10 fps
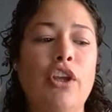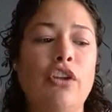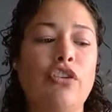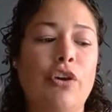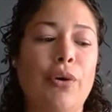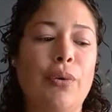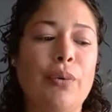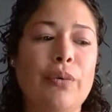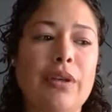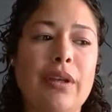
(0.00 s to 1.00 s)

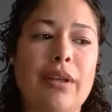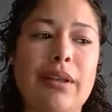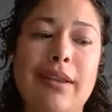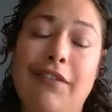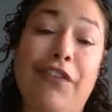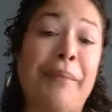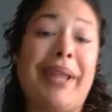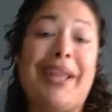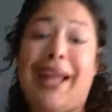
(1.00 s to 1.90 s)
So for me,